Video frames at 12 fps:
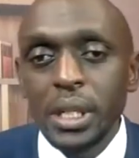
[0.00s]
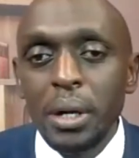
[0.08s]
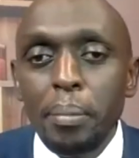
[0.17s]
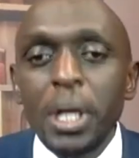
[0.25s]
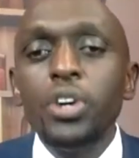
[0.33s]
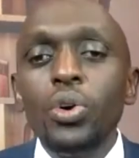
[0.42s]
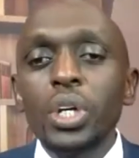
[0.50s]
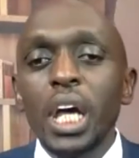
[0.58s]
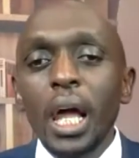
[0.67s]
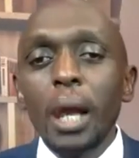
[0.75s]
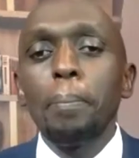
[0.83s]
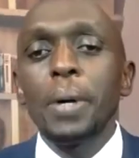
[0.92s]
May God
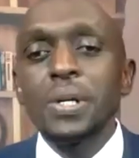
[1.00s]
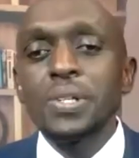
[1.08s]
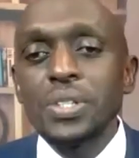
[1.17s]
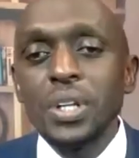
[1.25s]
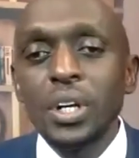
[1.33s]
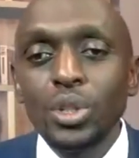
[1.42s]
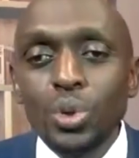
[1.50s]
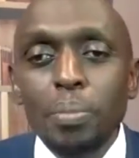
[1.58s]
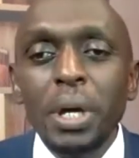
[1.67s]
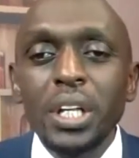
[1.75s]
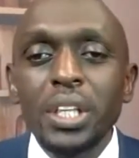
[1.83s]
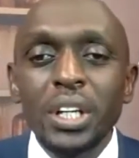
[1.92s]
help us to
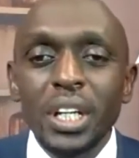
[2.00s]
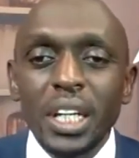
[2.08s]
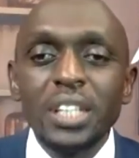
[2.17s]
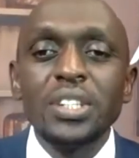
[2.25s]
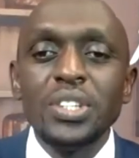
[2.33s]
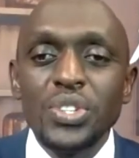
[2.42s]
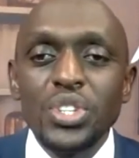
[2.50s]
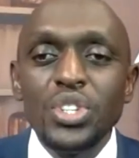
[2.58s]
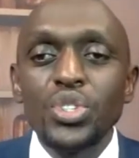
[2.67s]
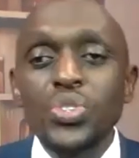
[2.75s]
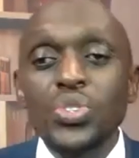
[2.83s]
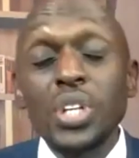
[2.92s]
make the right
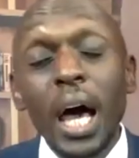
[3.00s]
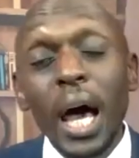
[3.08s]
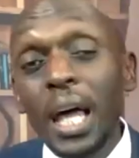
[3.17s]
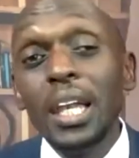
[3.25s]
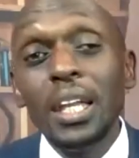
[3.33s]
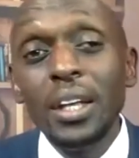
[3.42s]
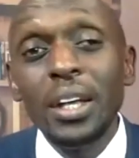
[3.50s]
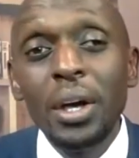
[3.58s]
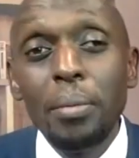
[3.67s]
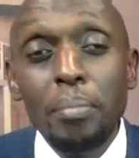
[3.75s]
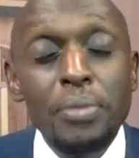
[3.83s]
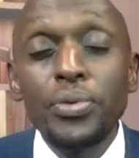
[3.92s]
decisions early,
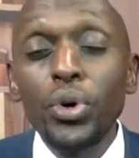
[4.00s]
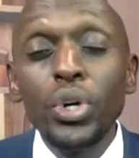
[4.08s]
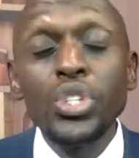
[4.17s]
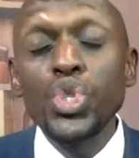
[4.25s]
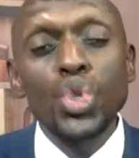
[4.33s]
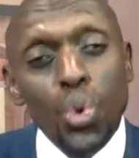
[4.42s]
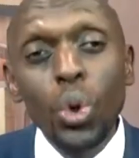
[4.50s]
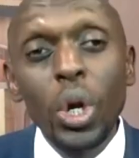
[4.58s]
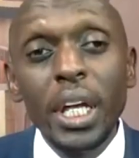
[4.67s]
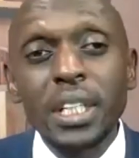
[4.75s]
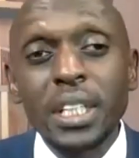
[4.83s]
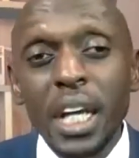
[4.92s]
before it's too
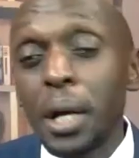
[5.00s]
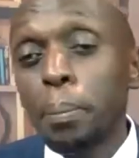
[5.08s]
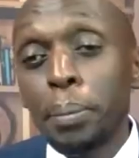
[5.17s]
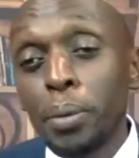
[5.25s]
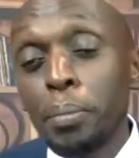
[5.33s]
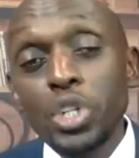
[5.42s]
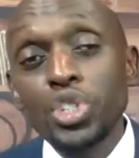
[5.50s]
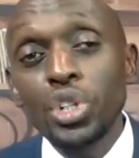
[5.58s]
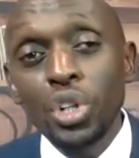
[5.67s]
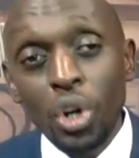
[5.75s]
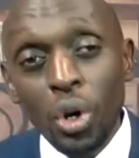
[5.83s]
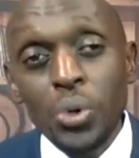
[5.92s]
late and
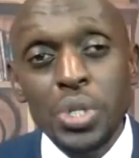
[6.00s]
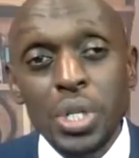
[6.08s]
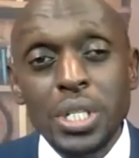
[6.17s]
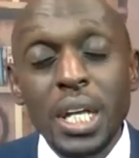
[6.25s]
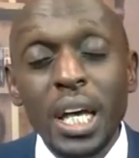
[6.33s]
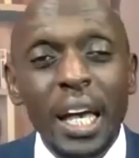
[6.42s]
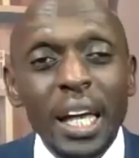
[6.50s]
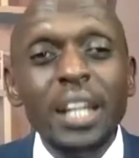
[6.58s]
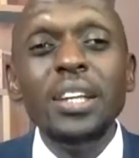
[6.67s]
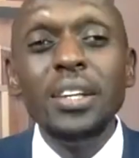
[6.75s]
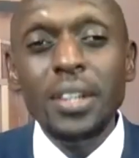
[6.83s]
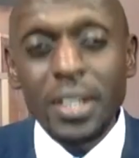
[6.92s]
probation closes. And
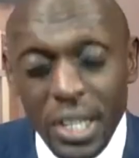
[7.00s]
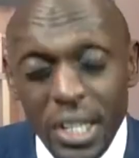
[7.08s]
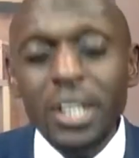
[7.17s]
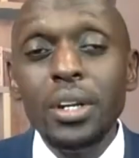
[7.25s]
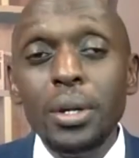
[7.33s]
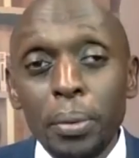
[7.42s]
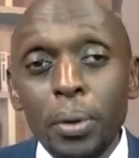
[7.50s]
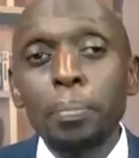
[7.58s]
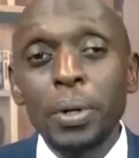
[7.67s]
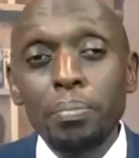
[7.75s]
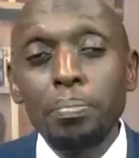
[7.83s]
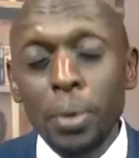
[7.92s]
indeed,
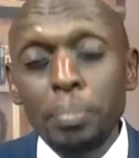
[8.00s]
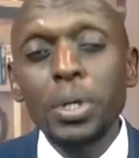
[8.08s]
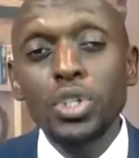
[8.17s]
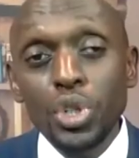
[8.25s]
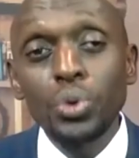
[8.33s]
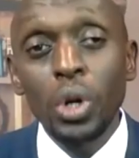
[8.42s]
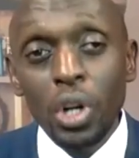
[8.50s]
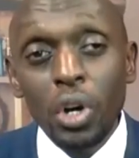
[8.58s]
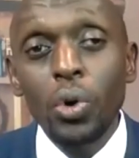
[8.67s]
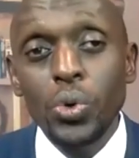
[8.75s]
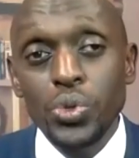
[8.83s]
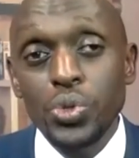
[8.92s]
probation will
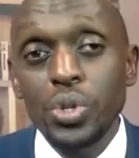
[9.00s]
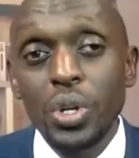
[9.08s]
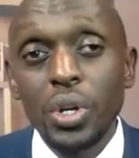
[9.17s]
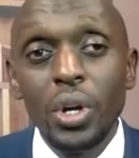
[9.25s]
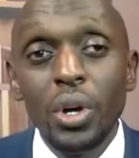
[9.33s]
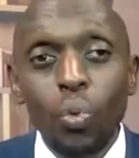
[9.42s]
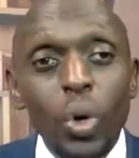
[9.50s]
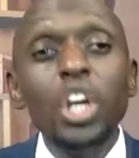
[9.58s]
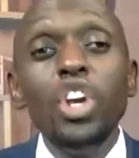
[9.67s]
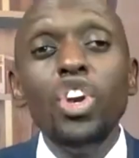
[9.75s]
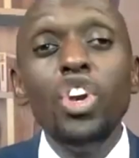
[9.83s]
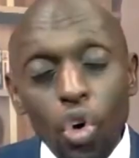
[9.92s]
close,
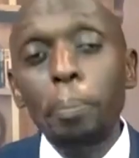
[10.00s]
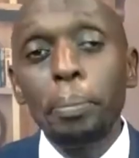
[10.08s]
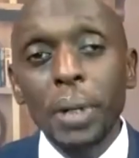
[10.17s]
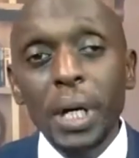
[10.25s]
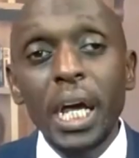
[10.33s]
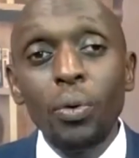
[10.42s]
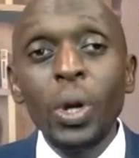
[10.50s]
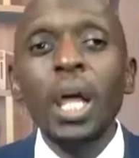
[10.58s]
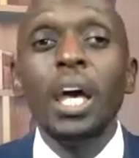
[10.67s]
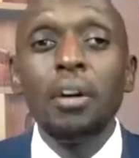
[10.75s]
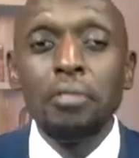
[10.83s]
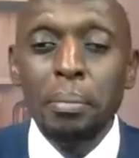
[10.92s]
when no prayer will
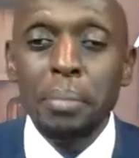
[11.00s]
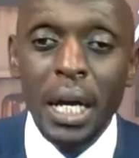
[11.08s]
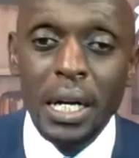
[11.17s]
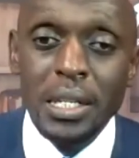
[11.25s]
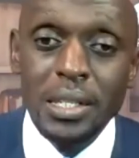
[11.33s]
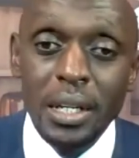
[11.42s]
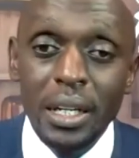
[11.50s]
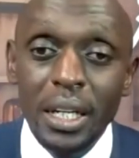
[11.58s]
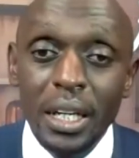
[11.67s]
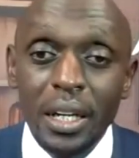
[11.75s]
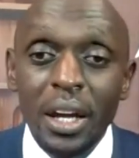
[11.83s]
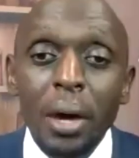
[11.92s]
ever be answered
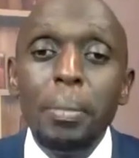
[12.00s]
again.